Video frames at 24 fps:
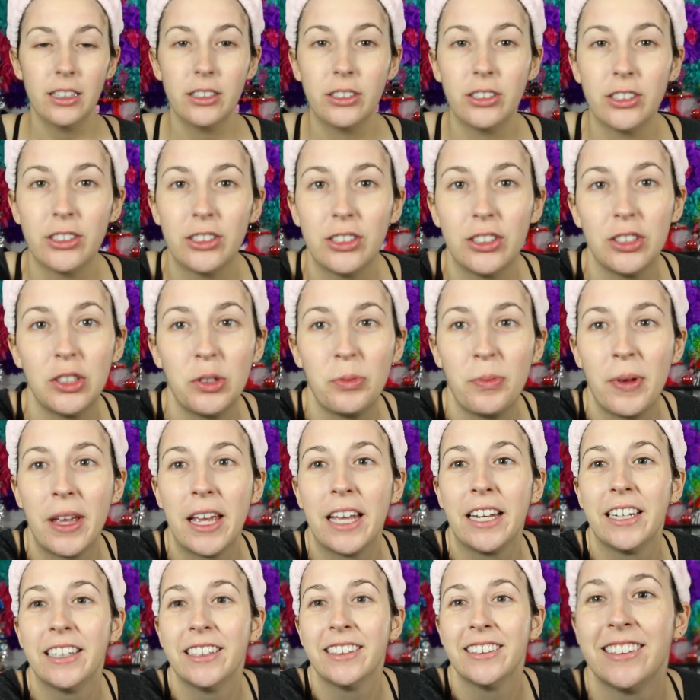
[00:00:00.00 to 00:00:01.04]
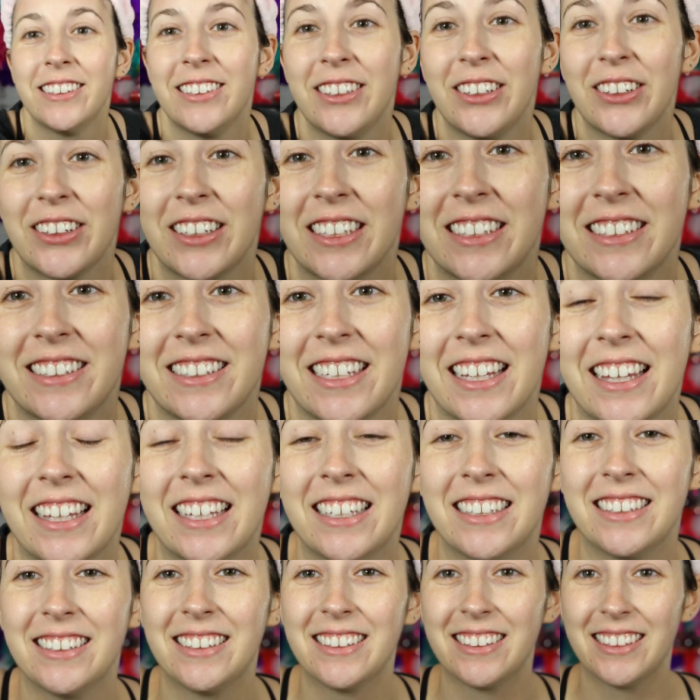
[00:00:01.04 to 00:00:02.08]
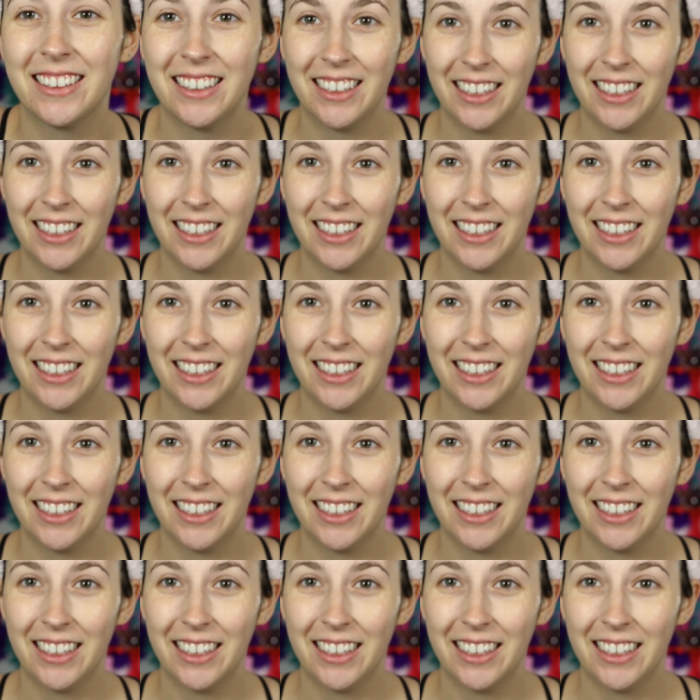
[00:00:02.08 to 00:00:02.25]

Let's just zoom in so you can see this.